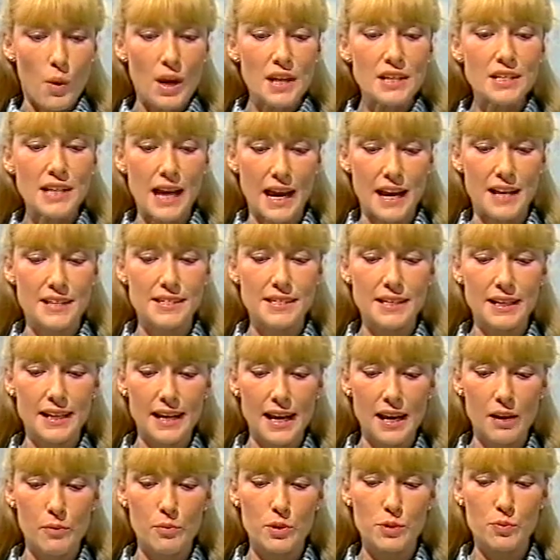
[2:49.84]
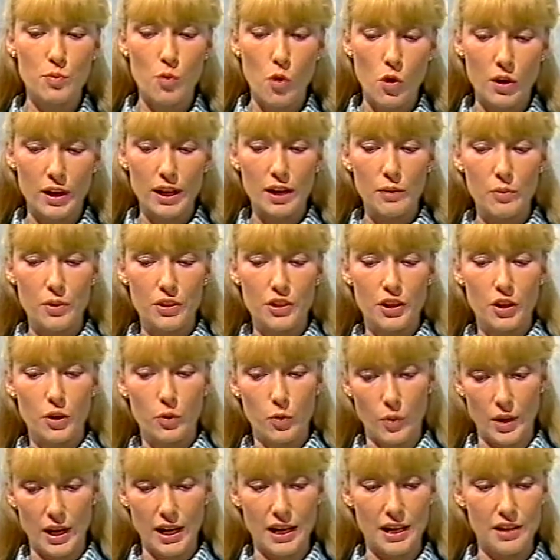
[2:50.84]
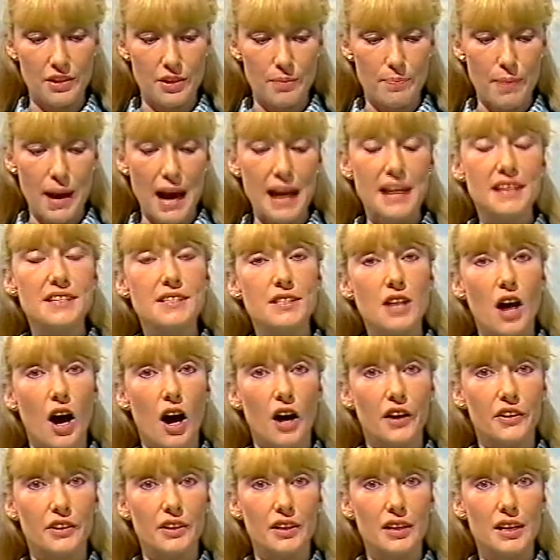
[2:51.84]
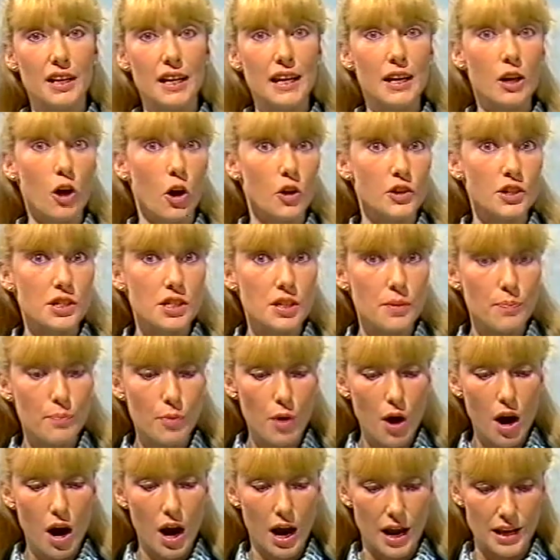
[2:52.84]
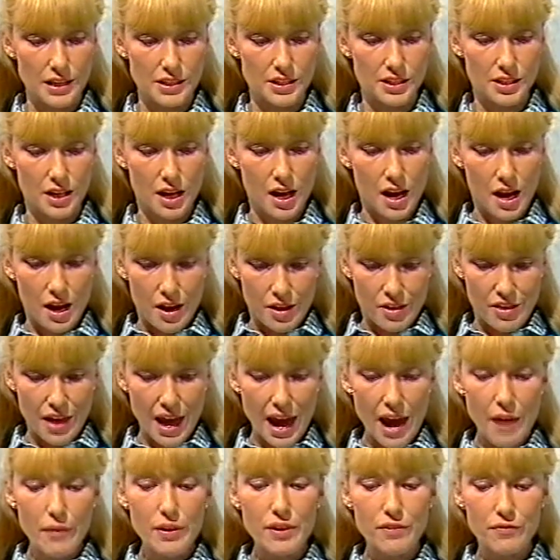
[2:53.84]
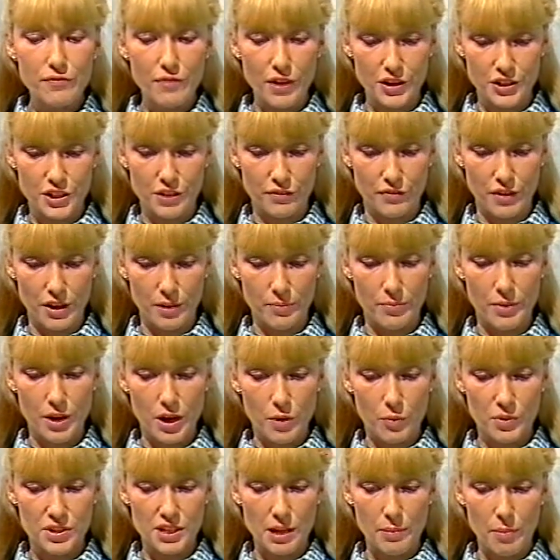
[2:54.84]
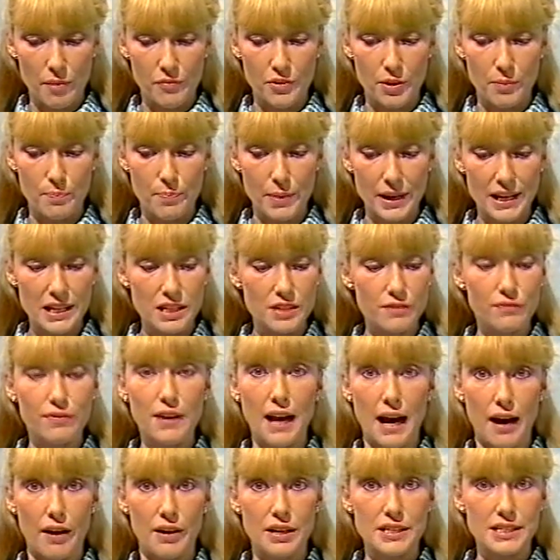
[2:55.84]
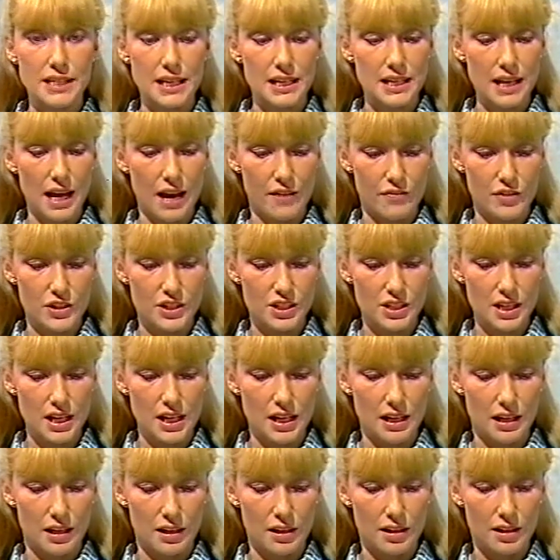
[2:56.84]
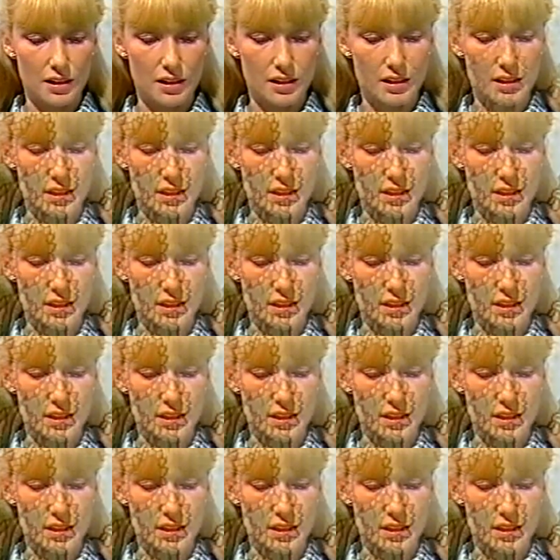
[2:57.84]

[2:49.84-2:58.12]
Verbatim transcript: One day, as the king was walking with the queen in the palace garden, he got a surprise. There in front of him were some of the biggest flowers he'd ever seen.